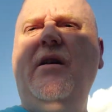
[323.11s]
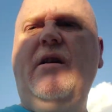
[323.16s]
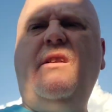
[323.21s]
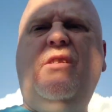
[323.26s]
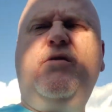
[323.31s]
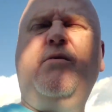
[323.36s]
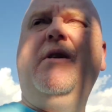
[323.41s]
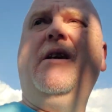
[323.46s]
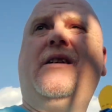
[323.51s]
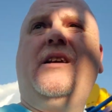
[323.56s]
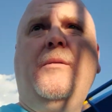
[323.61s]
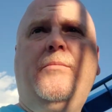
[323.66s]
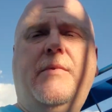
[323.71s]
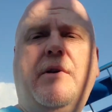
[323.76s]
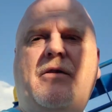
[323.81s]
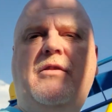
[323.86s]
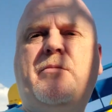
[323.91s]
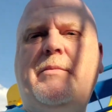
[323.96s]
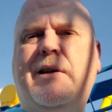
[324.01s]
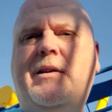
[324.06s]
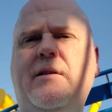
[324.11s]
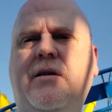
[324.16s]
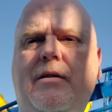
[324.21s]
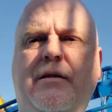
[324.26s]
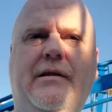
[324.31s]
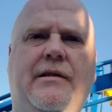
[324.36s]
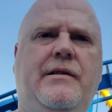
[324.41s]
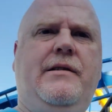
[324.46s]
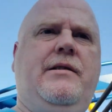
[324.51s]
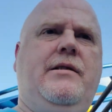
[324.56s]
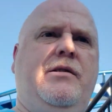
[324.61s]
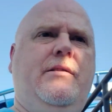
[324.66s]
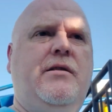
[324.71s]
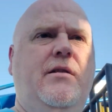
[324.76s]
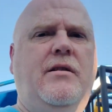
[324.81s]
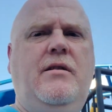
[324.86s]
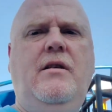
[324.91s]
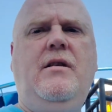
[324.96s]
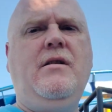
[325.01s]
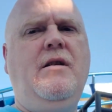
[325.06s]
"You just want to keep this because
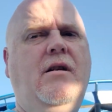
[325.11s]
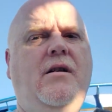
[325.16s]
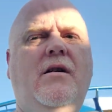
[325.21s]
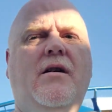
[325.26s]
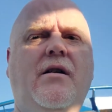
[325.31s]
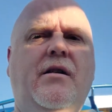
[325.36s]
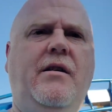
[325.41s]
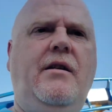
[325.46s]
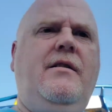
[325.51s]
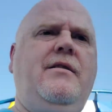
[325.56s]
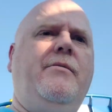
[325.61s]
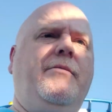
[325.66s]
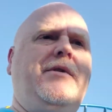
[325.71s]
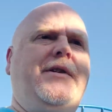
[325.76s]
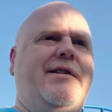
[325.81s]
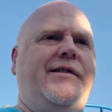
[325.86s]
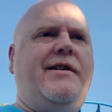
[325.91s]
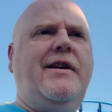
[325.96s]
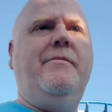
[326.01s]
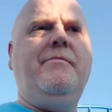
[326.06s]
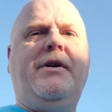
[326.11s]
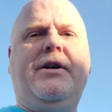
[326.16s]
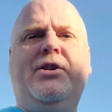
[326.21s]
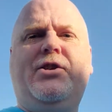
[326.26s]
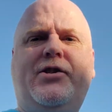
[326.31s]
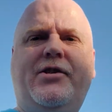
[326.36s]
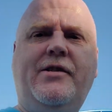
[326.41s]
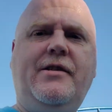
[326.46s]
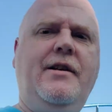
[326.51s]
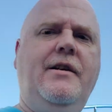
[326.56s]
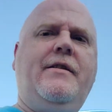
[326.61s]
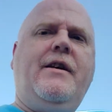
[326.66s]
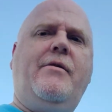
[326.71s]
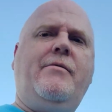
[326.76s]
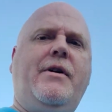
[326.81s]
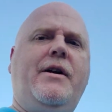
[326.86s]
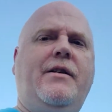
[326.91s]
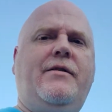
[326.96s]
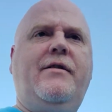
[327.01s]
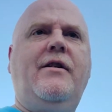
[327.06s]
you didn't really skip much, and that
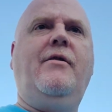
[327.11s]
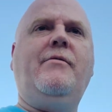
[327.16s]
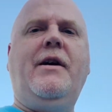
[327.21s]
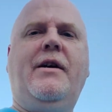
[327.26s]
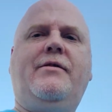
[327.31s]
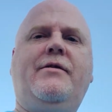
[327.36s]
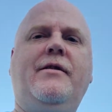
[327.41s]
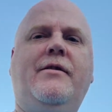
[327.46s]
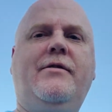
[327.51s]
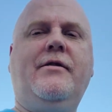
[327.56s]
way it's not wasted."